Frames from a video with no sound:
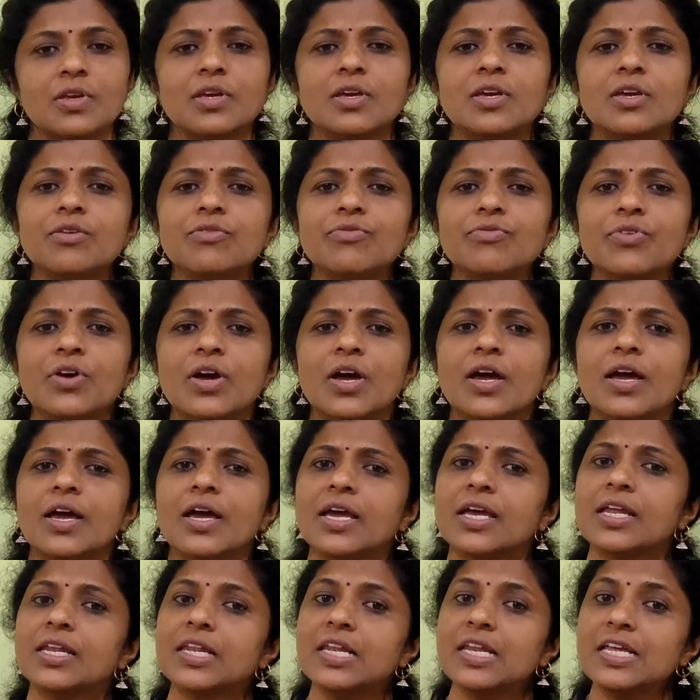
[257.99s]
If
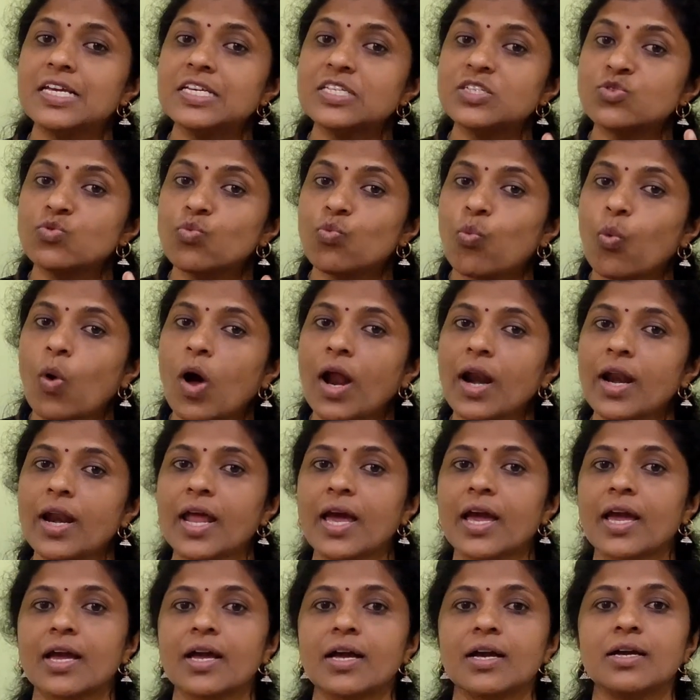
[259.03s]
at least one
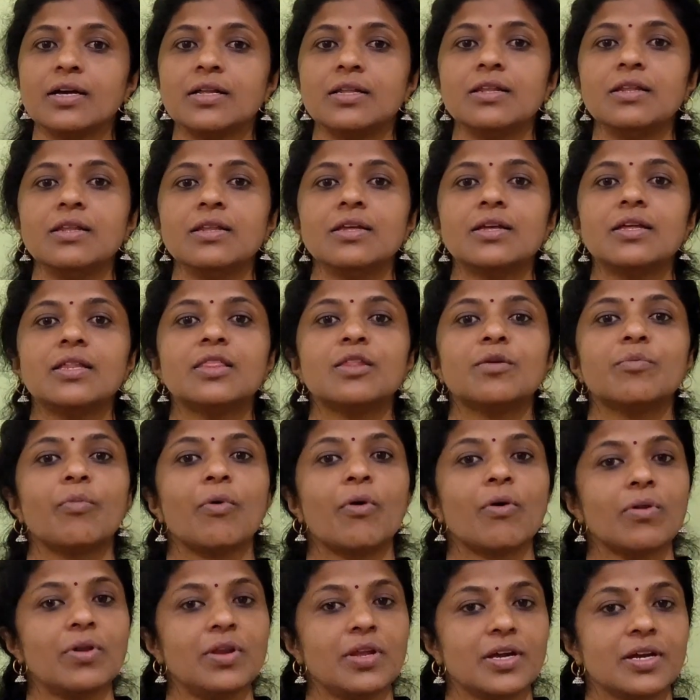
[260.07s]
angle in the
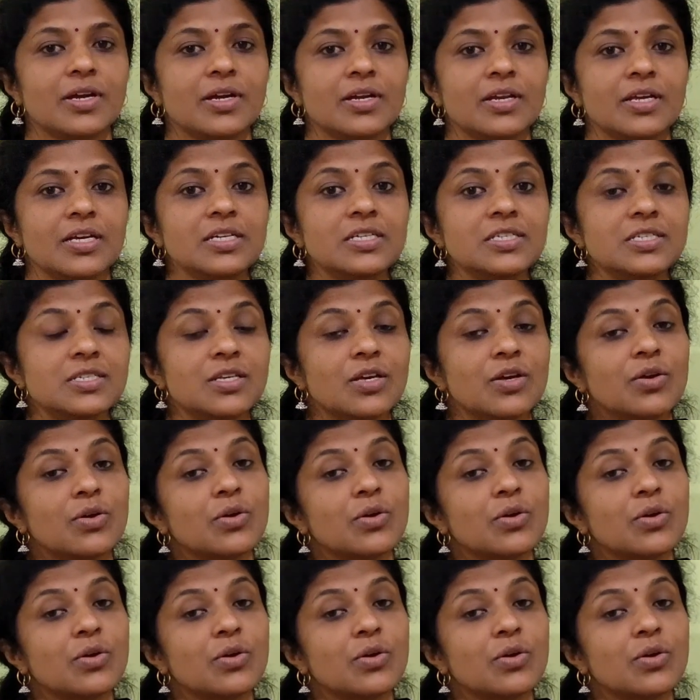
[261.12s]
polygon is